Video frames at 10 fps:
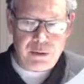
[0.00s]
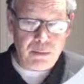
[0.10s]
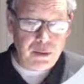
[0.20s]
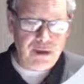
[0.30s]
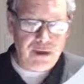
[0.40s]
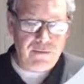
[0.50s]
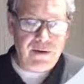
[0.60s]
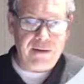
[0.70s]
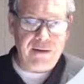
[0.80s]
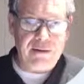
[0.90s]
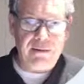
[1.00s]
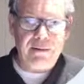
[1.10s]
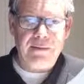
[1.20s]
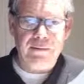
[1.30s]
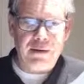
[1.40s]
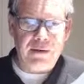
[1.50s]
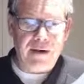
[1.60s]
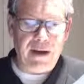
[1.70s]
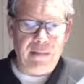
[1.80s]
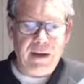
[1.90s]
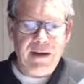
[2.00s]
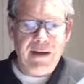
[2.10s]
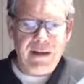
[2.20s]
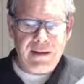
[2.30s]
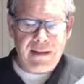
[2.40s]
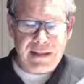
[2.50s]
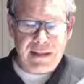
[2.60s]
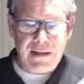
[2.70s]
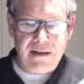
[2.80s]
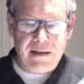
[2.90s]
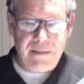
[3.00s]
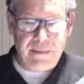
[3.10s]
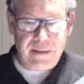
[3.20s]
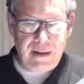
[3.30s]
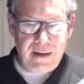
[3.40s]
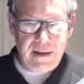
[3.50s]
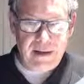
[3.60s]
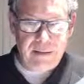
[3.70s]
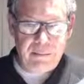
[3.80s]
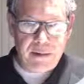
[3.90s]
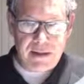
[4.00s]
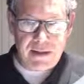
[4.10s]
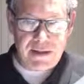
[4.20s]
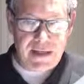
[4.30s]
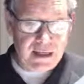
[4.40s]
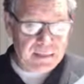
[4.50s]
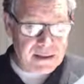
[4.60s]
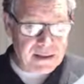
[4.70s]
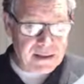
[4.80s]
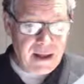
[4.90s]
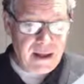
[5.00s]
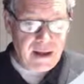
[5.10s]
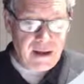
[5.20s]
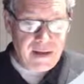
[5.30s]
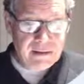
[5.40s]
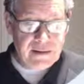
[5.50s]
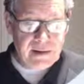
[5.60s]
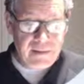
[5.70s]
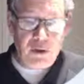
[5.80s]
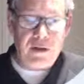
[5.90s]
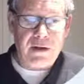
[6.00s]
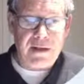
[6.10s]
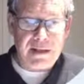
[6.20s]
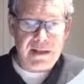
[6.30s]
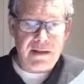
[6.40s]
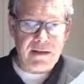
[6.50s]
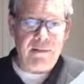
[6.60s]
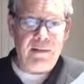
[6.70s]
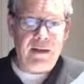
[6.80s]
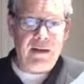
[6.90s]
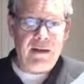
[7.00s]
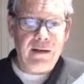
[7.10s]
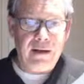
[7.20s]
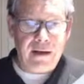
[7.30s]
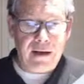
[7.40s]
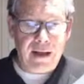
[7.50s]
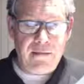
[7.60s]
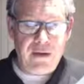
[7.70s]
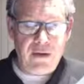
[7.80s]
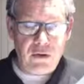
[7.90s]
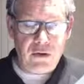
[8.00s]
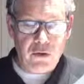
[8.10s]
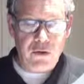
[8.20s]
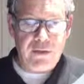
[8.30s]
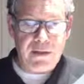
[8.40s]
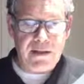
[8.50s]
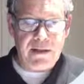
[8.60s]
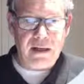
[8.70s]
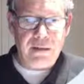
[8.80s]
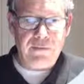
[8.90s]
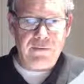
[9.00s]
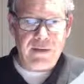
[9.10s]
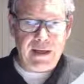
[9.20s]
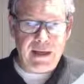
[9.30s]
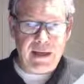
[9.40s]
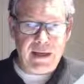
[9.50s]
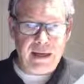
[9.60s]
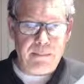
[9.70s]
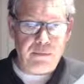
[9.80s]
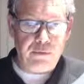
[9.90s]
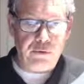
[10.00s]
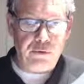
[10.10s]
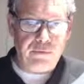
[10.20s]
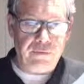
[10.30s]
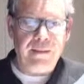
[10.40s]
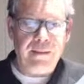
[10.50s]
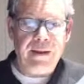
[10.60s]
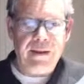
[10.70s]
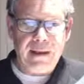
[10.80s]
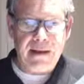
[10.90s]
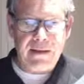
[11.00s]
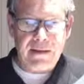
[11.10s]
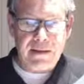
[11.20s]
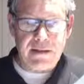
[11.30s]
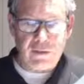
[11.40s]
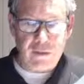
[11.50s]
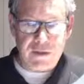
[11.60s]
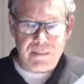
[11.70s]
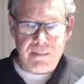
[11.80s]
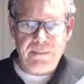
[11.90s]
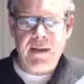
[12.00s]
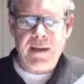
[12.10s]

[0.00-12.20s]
community funded program, that I'm going to sell it, but I'm not going to sell something that I haven't used myself and can prove that it's awesome.